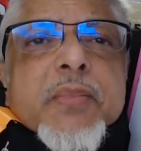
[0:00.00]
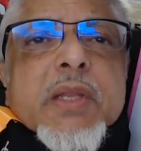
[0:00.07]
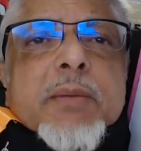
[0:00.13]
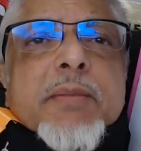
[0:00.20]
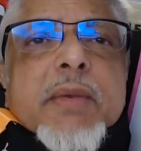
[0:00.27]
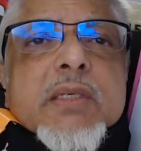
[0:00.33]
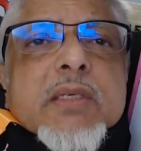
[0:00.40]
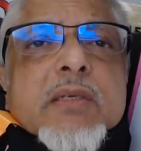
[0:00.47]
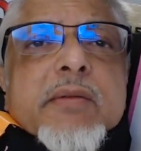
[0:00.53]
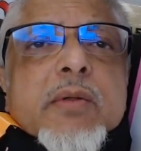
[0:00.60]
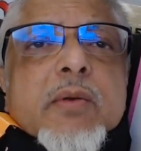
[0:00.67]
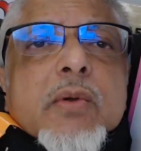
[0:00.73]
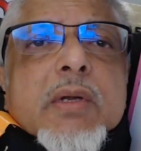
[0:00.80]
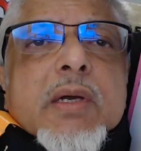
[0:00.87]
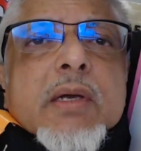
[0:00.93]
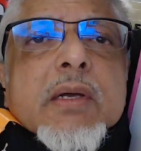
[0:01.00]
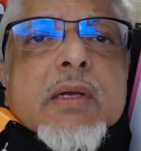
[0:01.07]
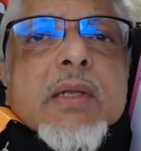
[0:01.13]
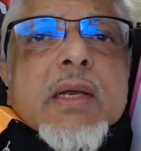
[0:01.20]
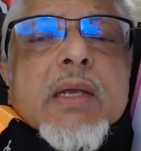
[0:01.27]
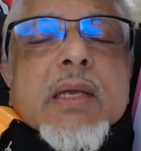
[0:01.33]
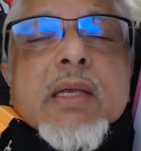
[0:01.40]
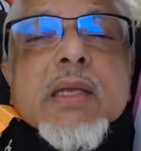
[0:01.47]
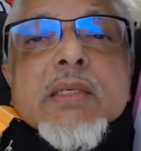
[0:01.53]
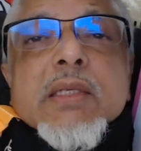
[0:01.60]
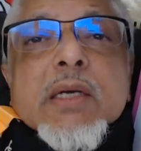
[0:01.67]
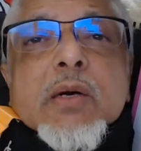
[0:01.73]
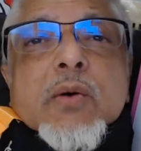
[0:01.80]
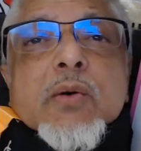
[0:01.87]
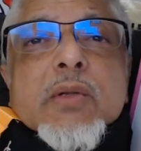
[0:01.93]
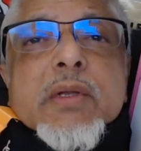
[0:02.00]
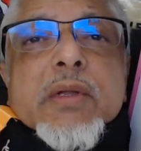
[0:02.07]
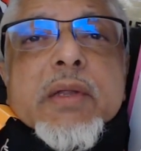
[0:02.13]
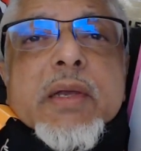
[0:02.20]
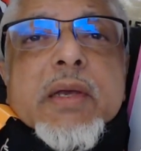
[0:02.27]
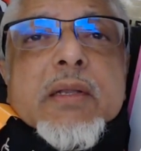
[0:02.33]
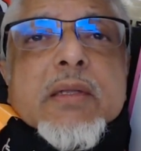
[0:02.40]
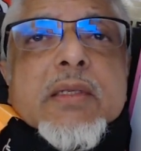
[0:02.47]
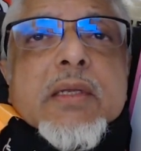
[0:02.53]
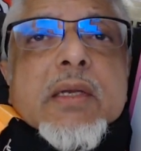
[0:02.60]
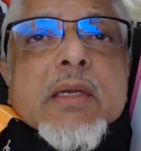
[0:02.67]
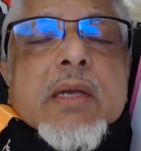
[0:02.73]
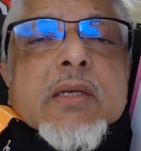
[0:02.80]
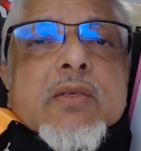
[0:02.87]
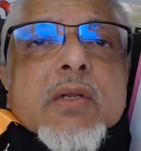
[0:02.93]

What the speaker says: The message of the Quran is the only reality.